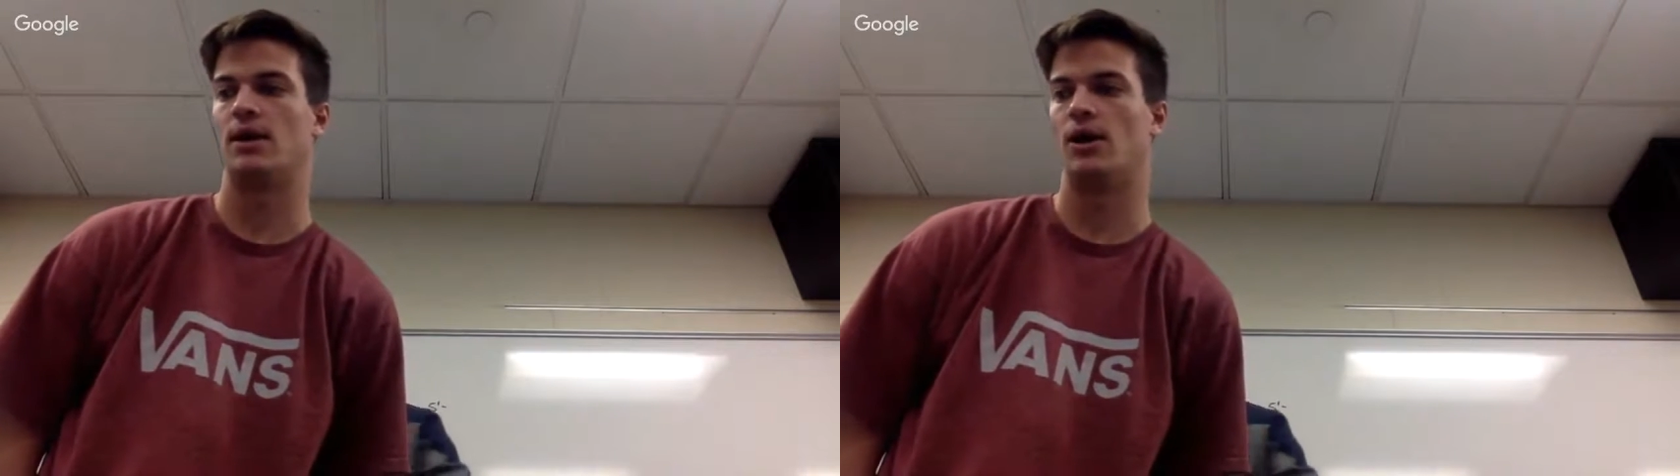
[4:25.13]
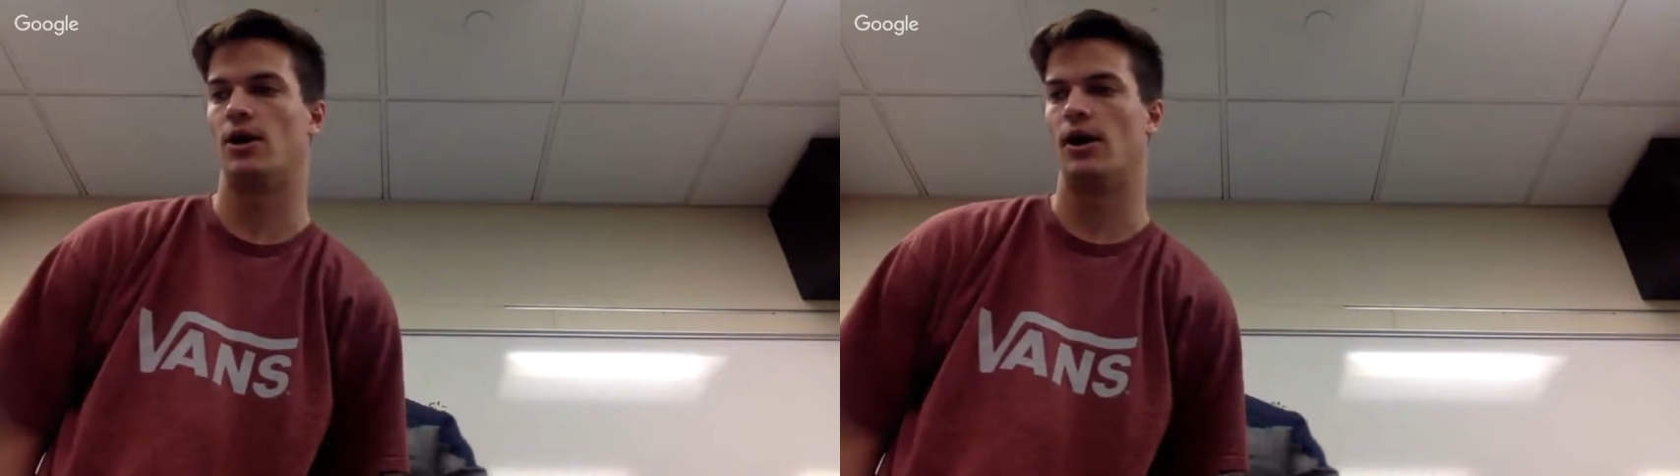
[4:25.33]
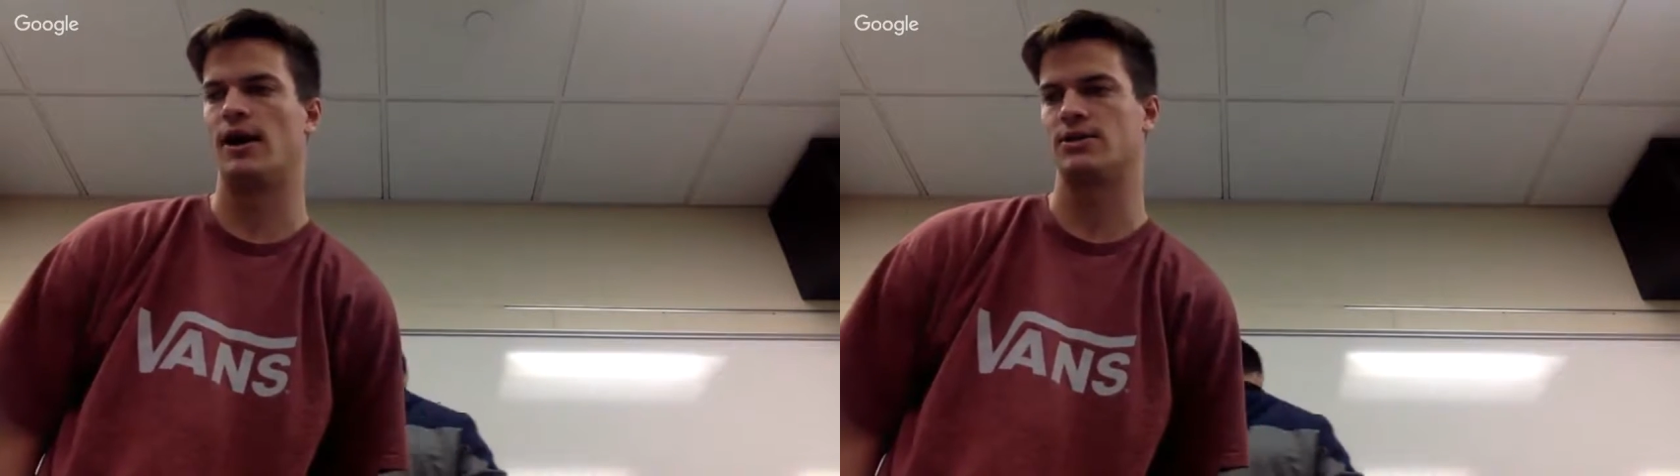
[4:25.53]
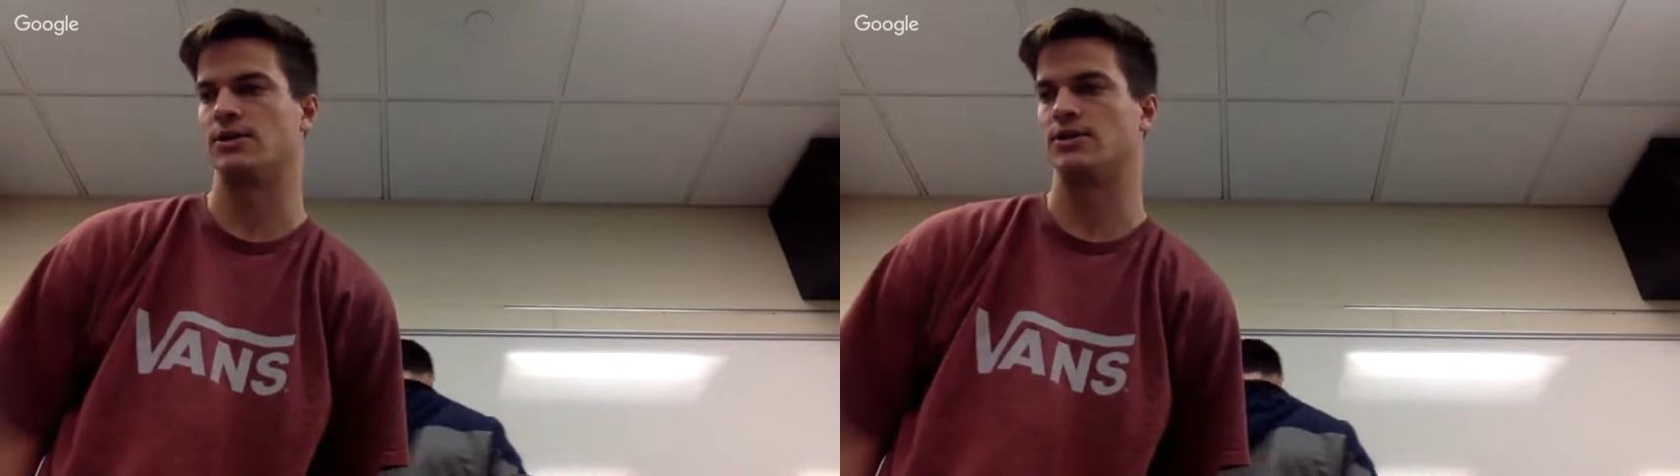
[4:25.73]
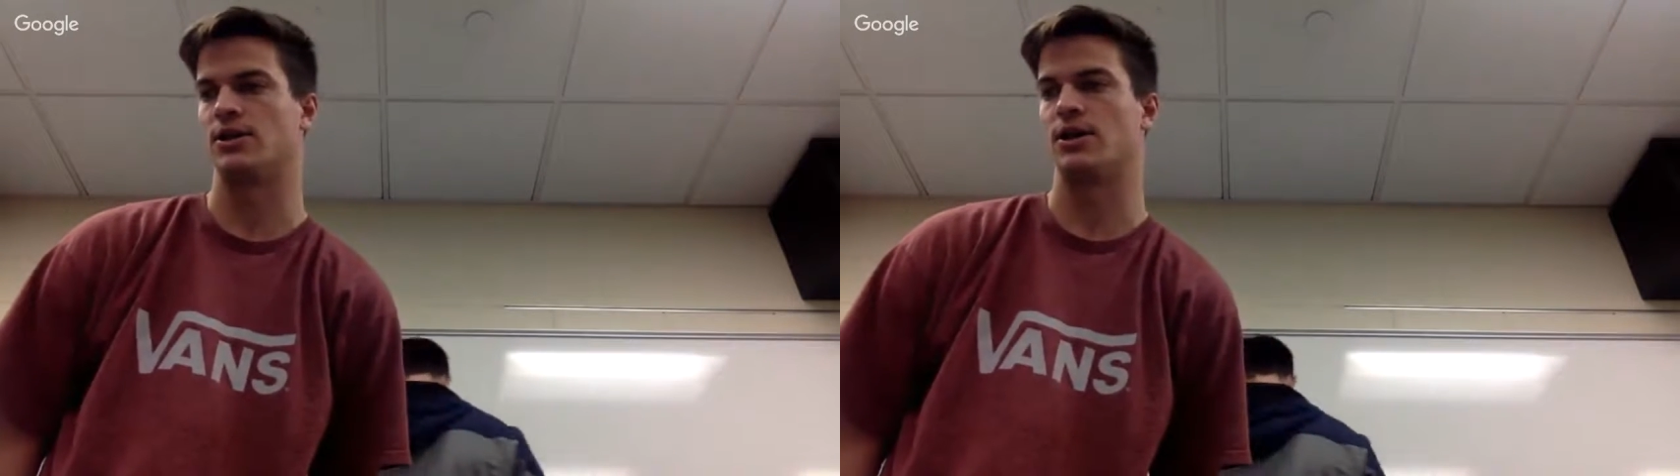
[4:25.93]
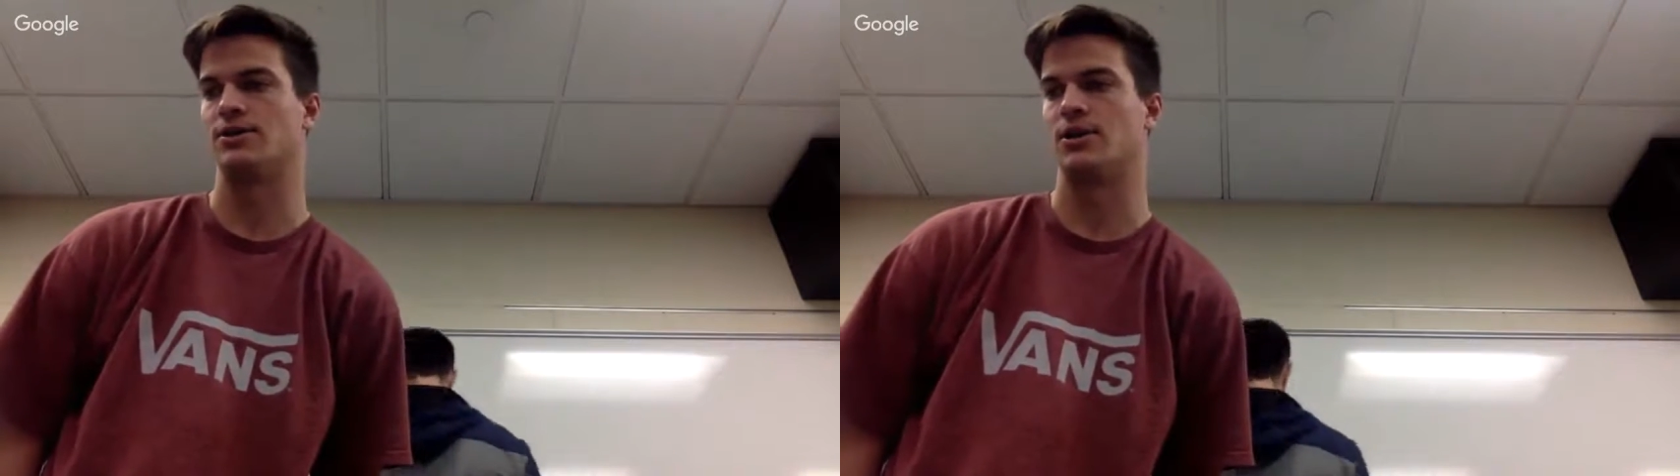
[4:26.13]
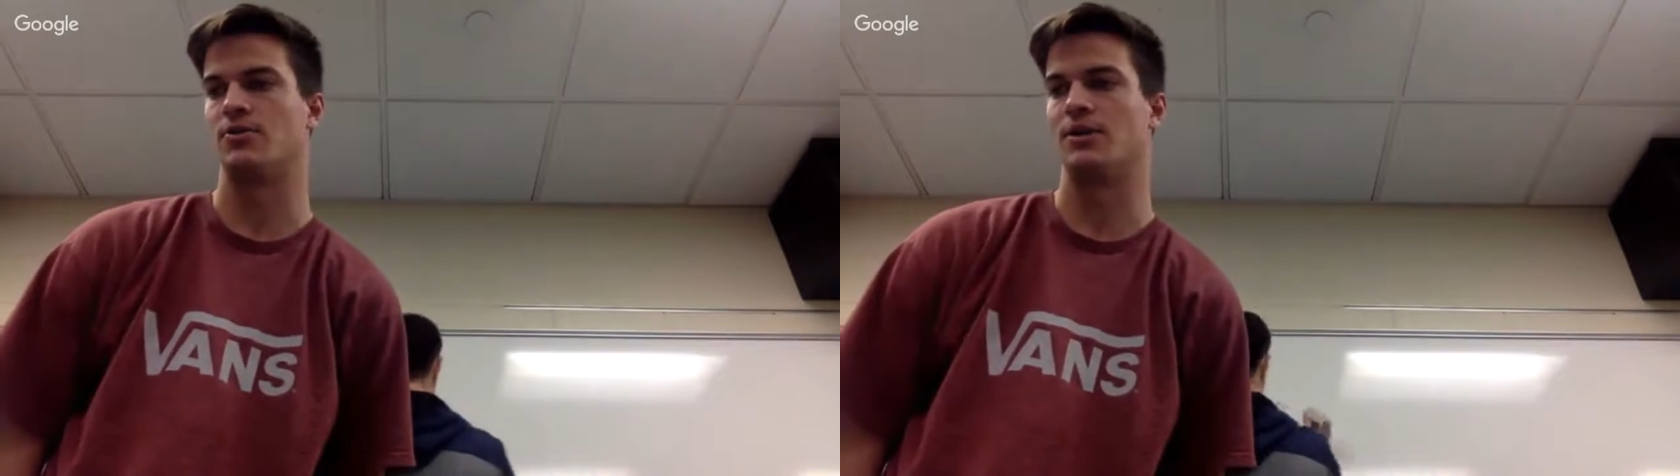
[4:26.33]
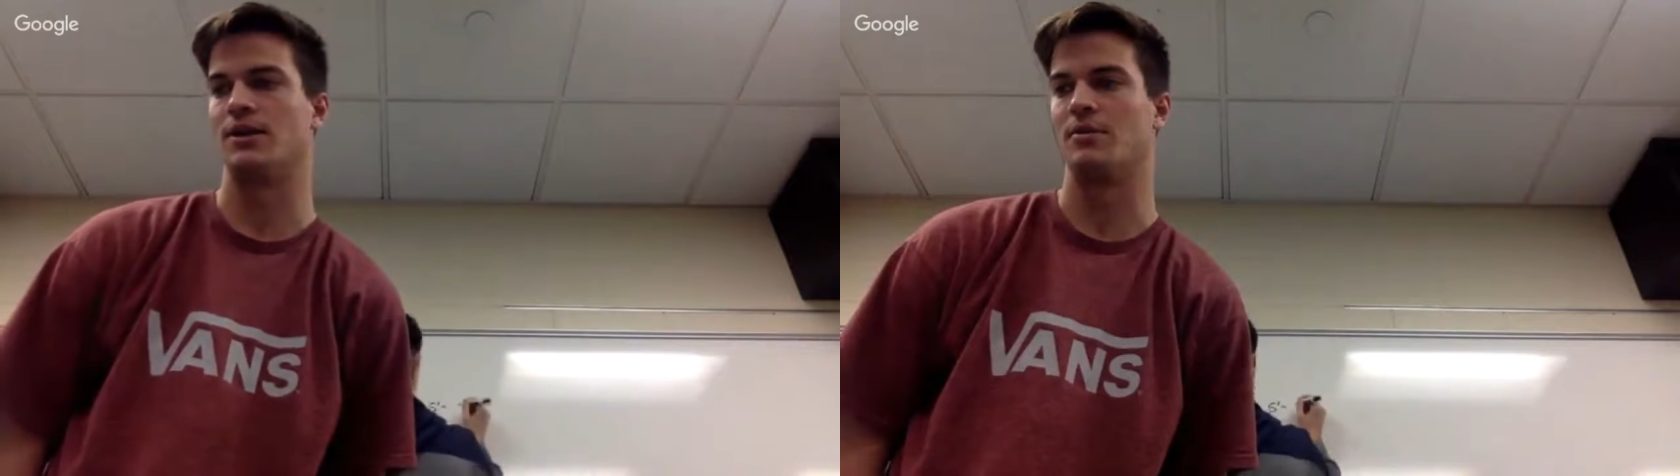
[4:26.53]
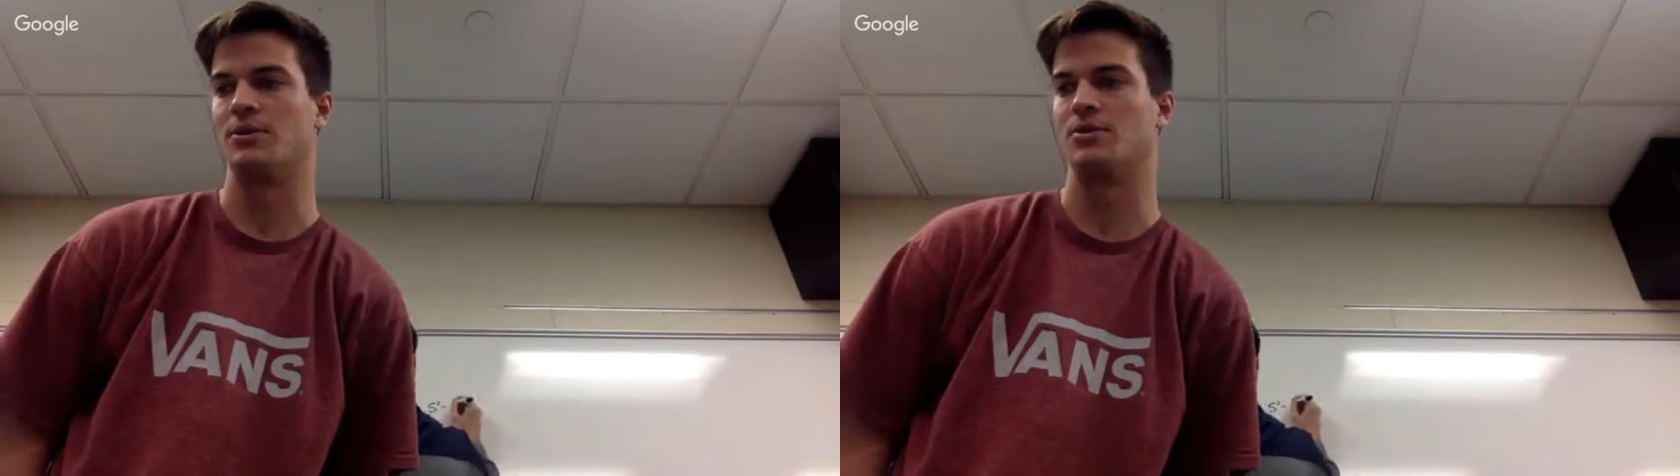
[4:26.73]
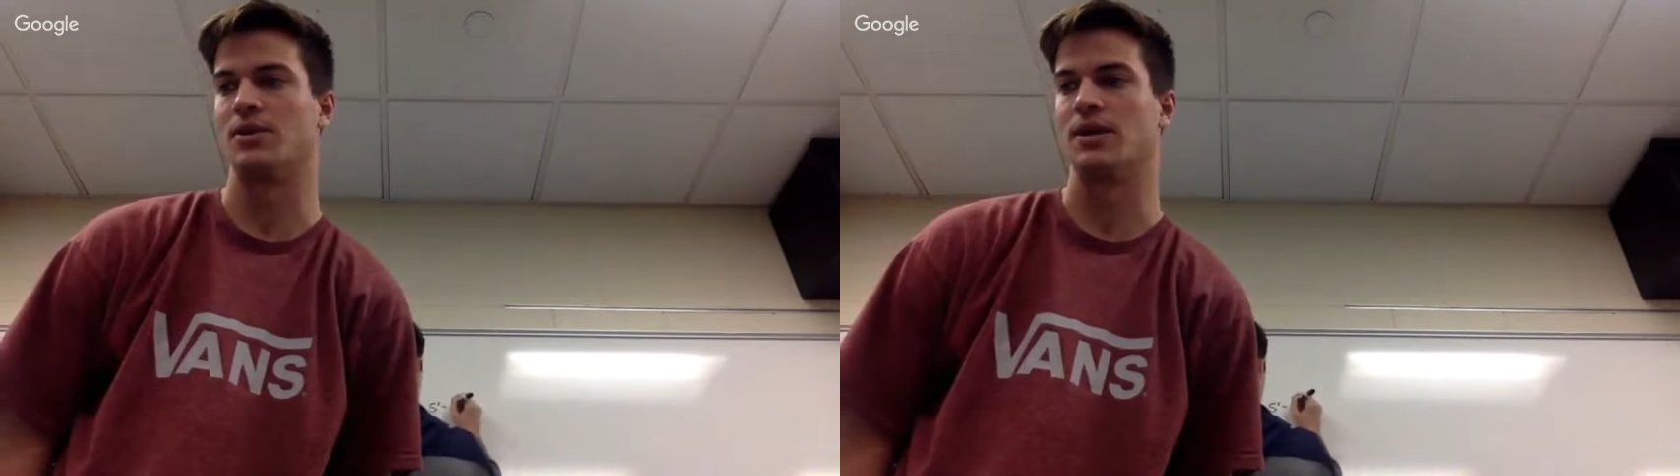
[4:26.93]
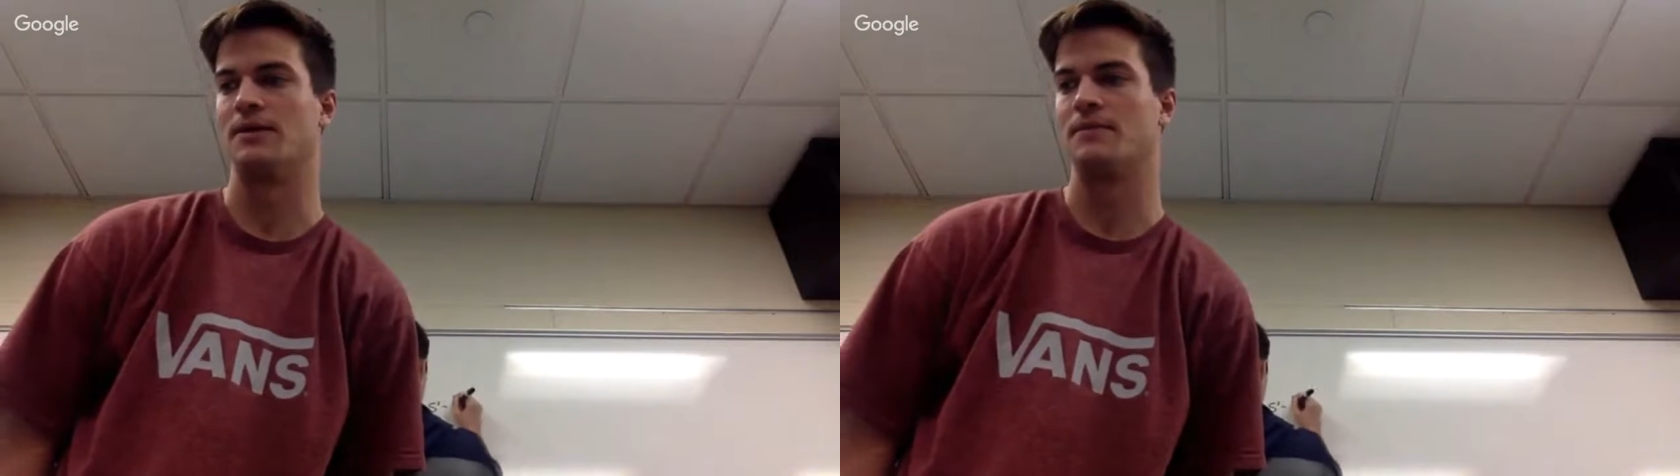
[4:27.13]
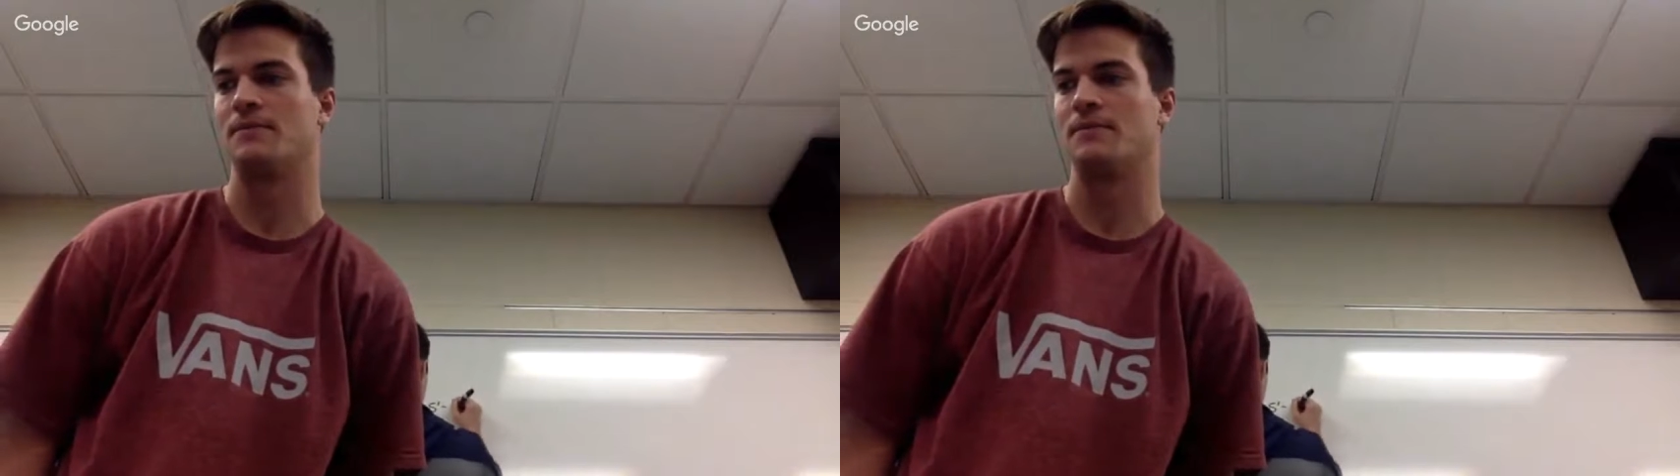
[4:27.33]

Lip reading: or actually, sorry, I started reading number 2 again.